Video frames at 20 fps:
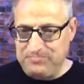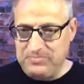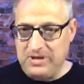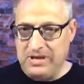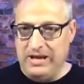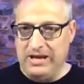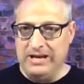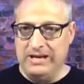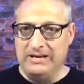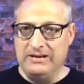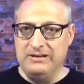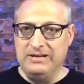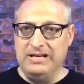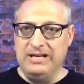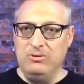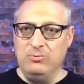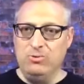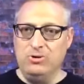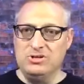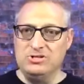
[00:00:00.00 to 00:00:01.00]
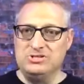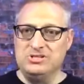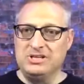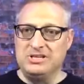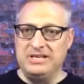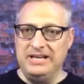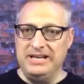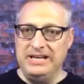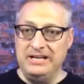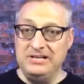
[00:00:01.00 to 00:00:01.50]
And he was the
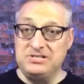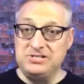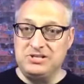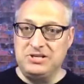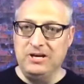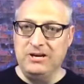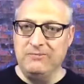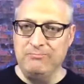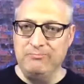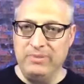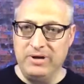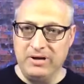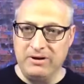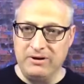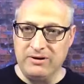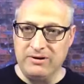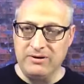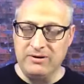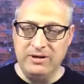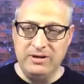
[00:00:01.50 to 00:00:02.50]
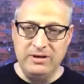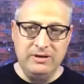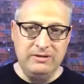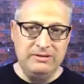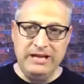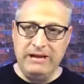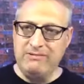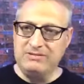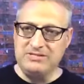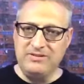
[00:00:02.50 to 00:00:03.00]
king's cupbearer.
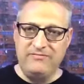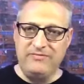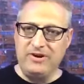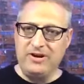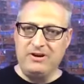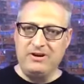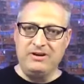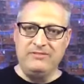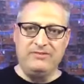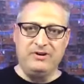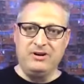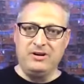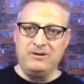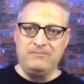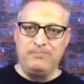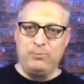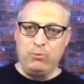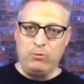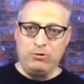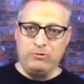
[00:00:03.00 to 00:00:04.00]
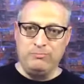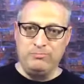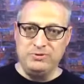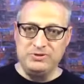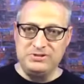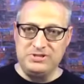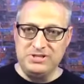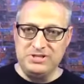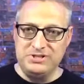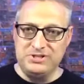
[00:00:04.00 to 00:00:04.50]
That was a very, very important
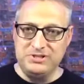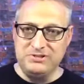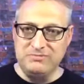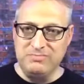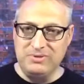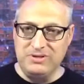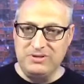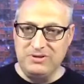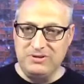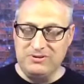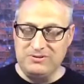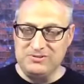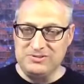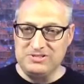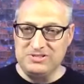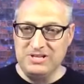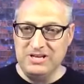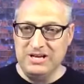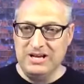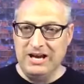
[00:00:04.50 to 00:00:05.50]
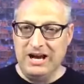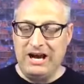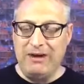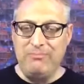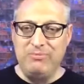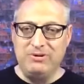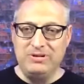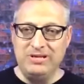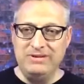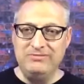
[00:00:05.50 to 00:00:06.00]
position because I
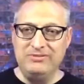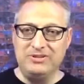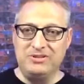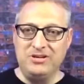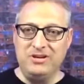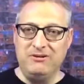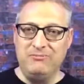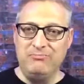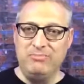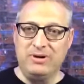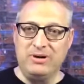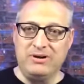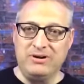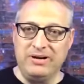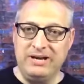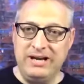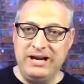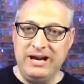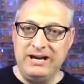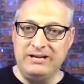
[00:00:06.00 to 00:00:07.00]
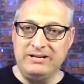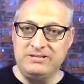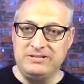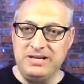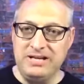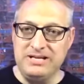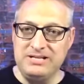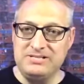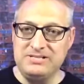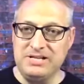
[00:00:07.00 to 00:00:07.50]
believe the cupbearer, he had to
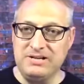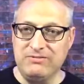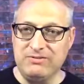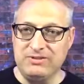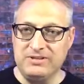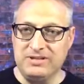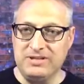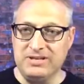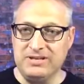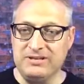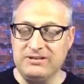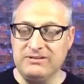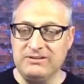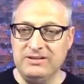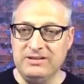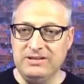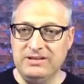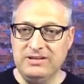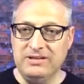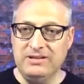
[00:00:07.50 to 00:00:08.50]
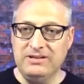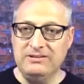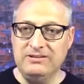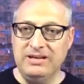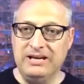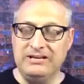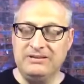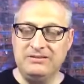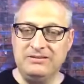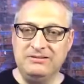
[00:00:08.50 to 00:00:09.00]
taste everything
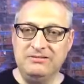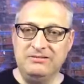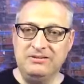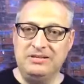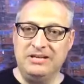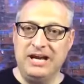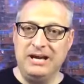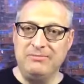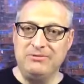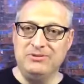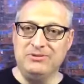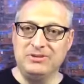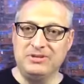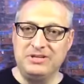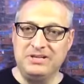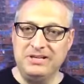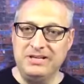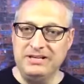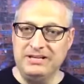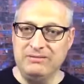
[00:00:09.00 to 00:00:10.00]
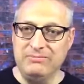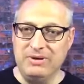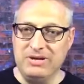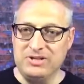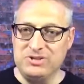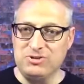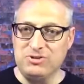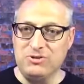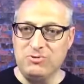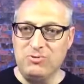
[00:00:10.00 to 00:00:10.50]
that came to the king to make
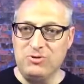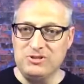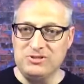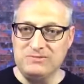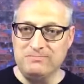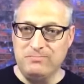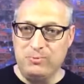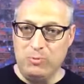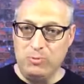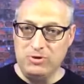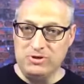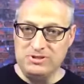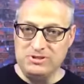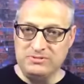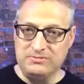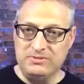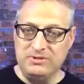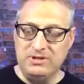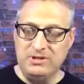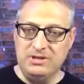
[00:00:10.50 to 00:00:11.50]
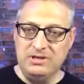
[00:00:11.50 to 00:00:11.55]
sure it wasn't poisoned